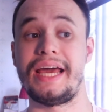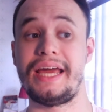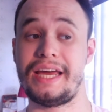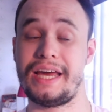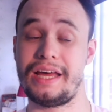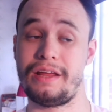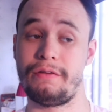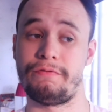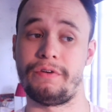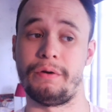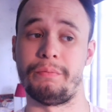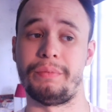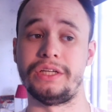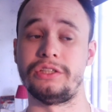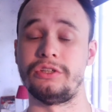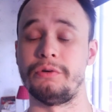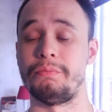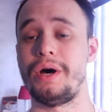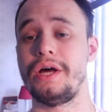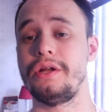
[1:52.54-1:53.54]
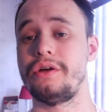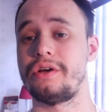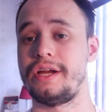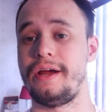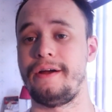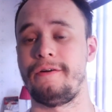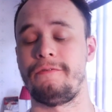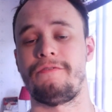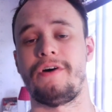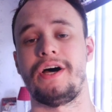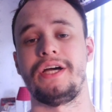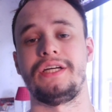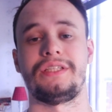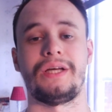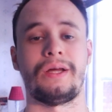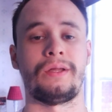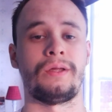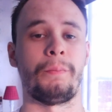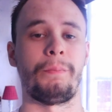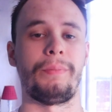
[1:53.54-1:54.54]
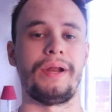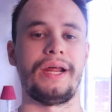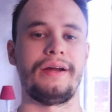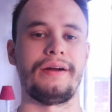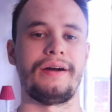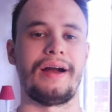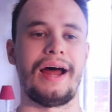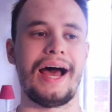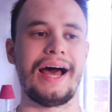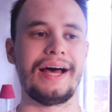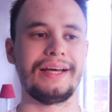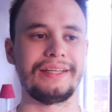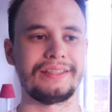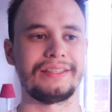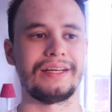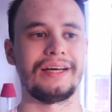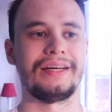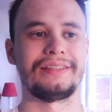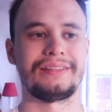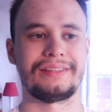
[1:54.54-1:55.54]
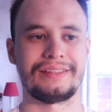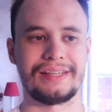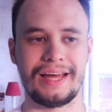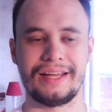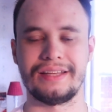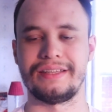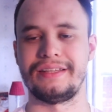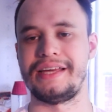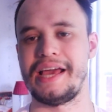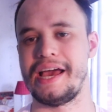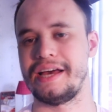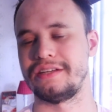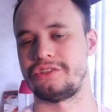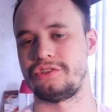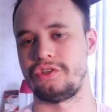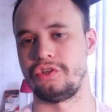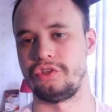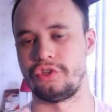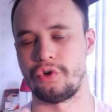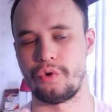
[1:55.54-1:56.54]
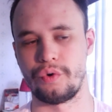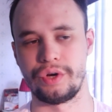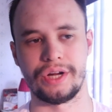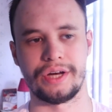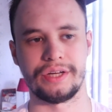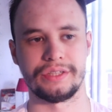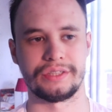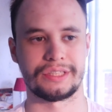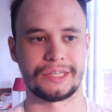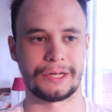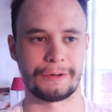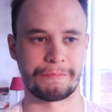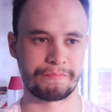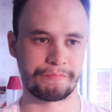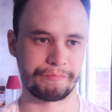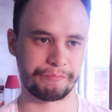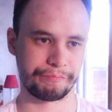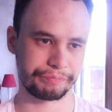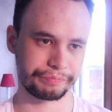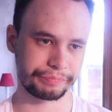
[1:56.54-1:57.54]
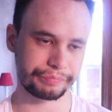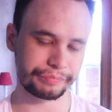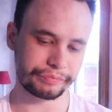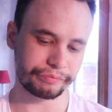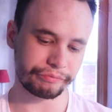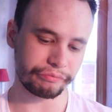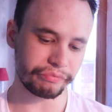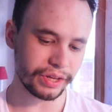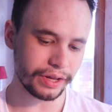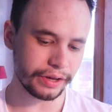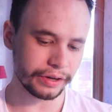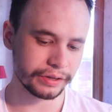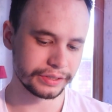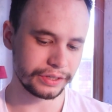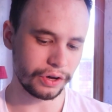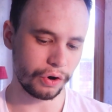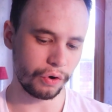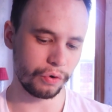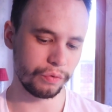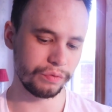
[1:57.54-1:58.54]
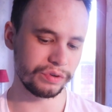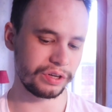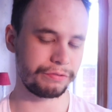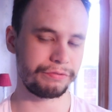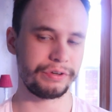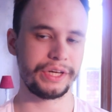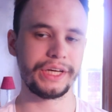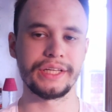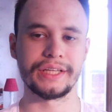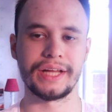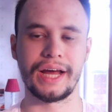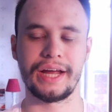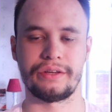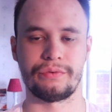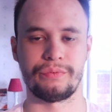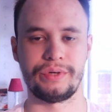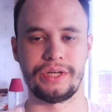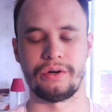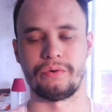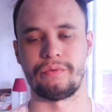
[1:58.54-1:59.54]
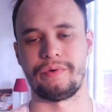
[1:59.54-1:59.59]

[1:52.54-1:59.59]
and Fabrizio Romano clarifies that the player has said yes to join us. The only thing that we are